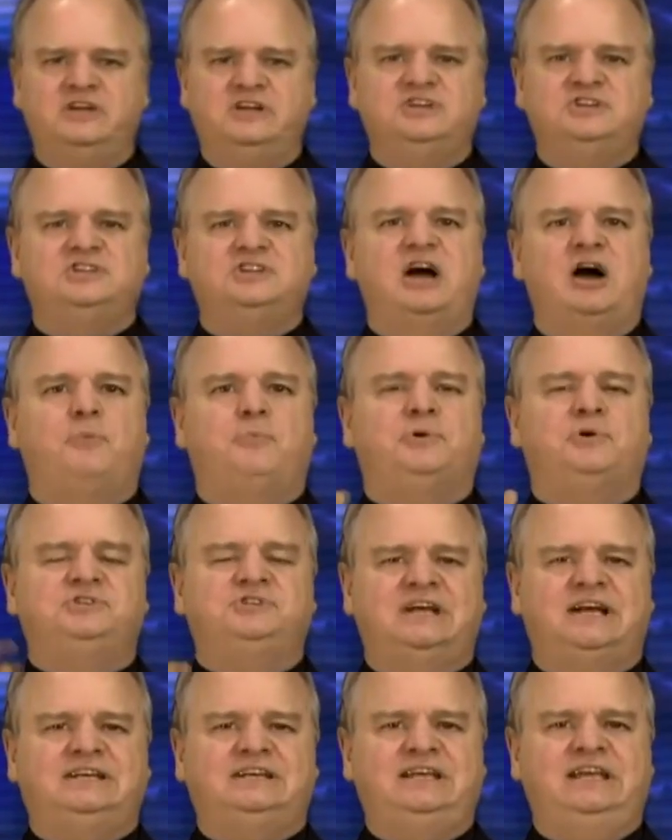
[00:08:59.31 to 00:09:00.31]
is now
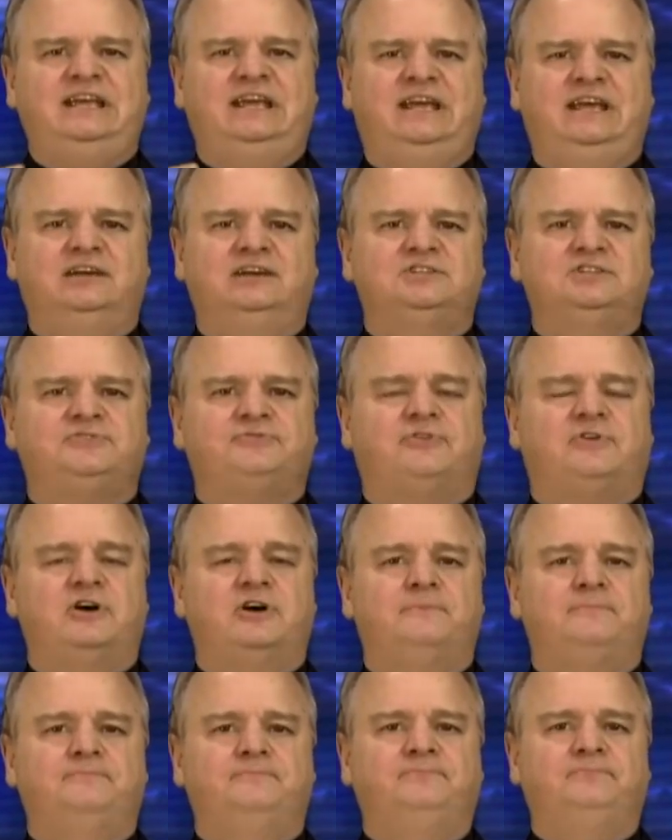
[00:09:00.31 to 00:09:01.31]
protecting kids
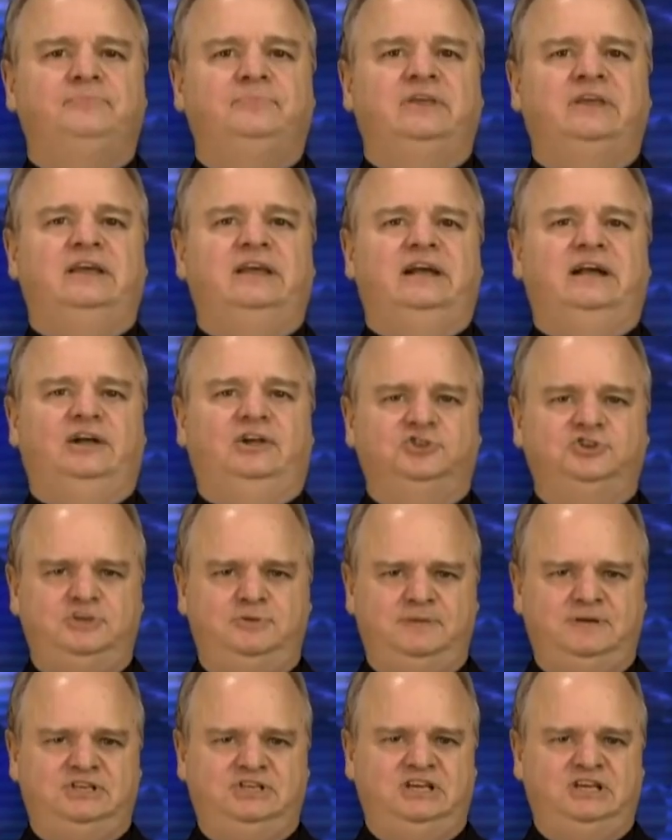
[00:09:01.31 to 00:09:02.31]
from
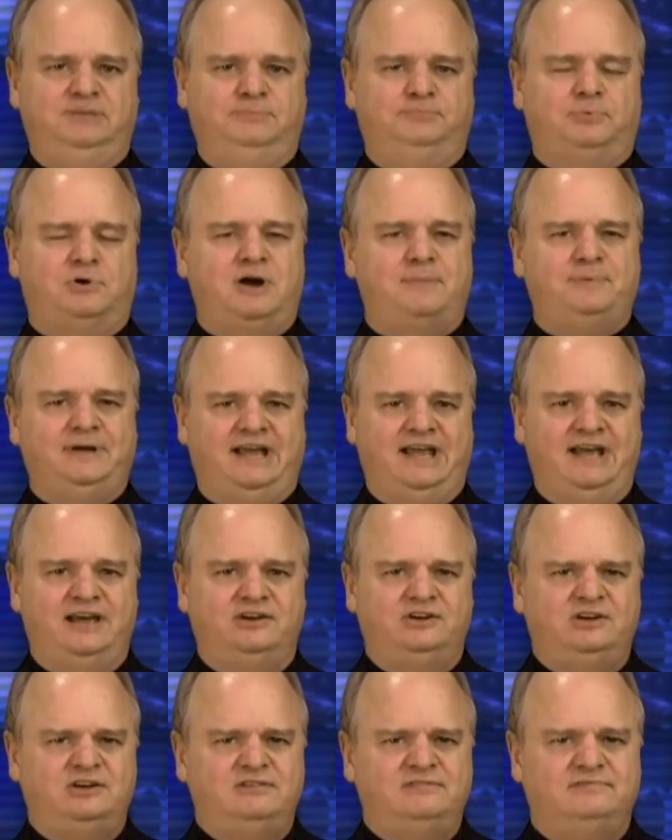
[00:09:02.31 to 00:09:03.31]
LGBT
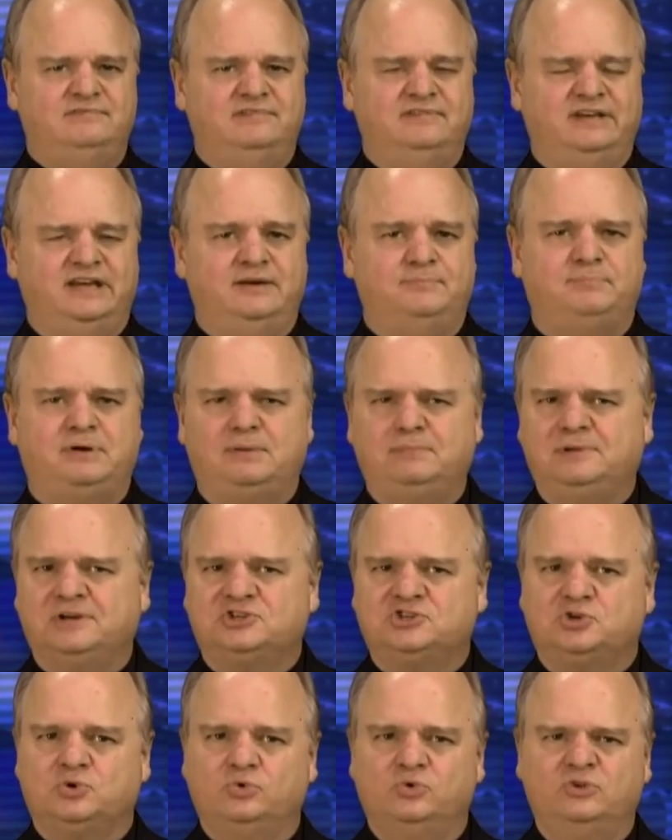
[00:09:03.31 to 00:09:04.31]
propaganda in public
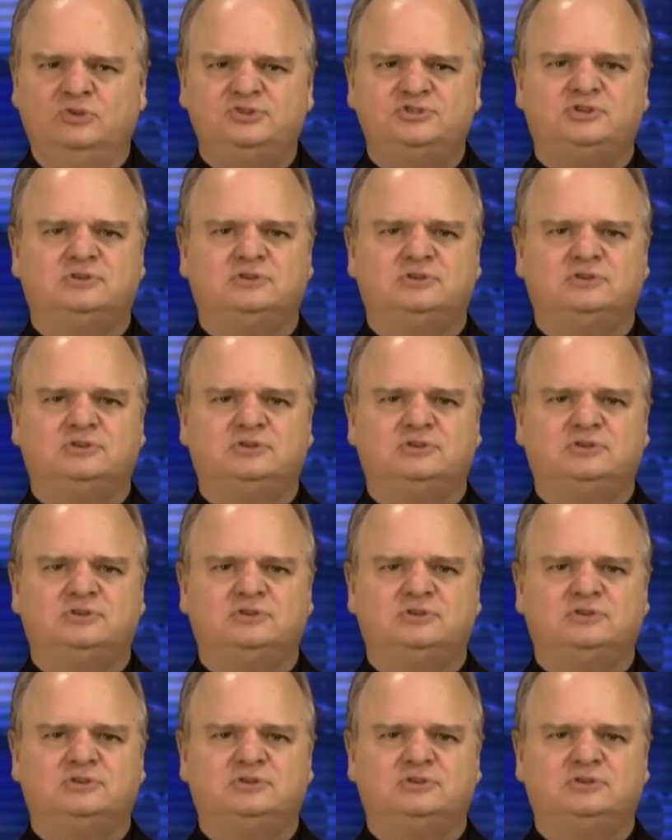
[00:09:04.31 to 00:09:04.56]
schools.